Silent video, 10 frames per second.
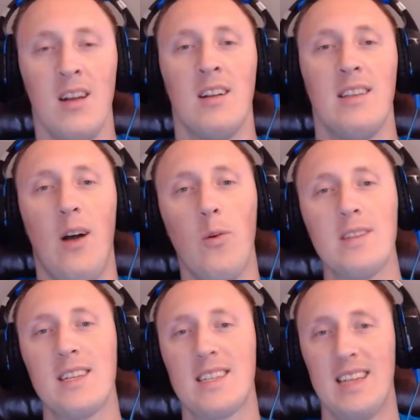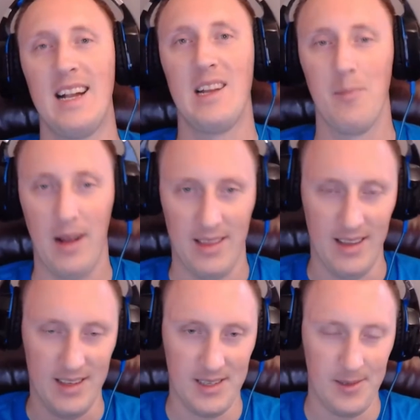Now, what's exciting about
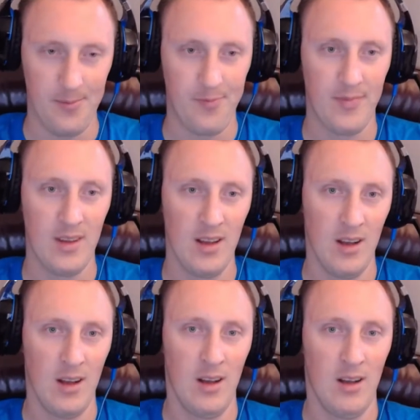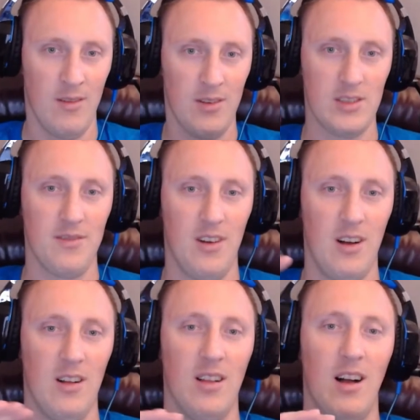this? First of
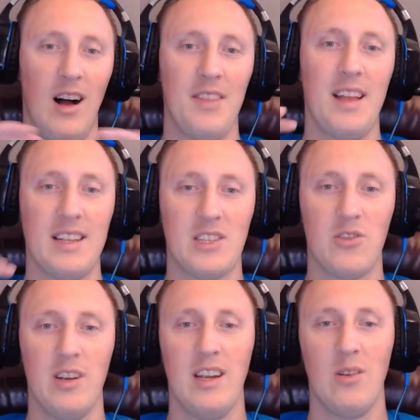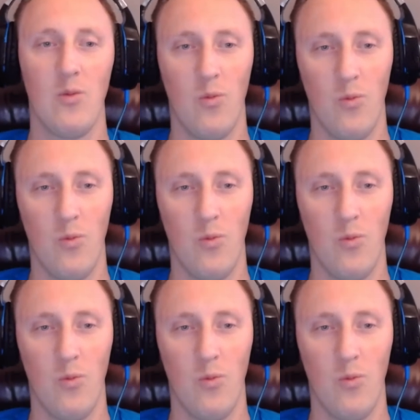all, on that screen,